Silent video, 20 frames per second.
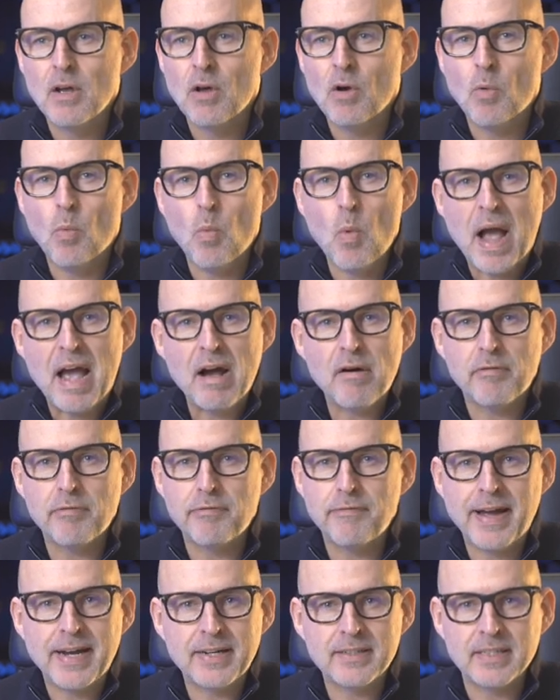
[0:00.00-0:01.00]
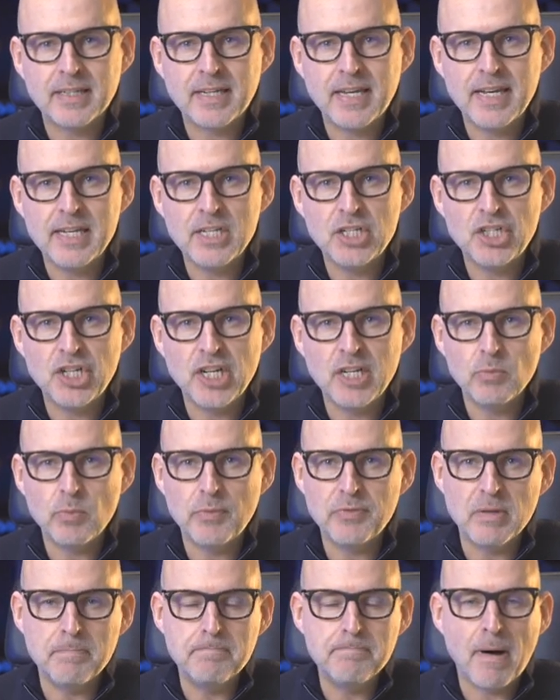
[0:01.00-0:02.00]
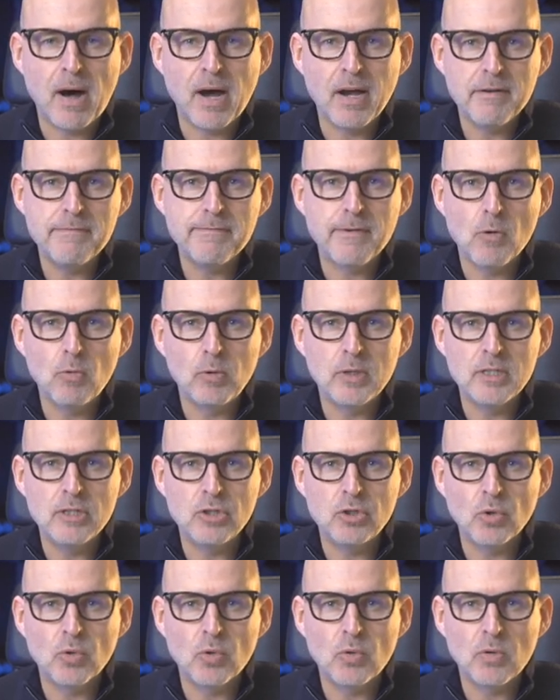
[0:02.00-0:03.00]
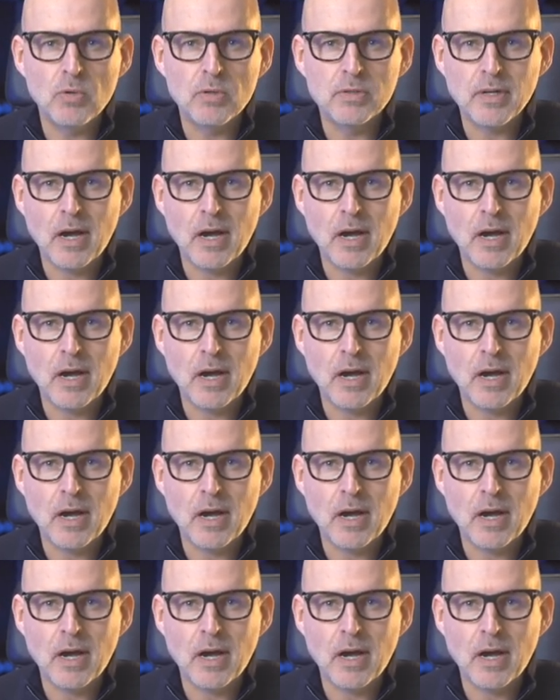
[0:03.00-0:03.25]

wow factor kitchen with the bifolding doors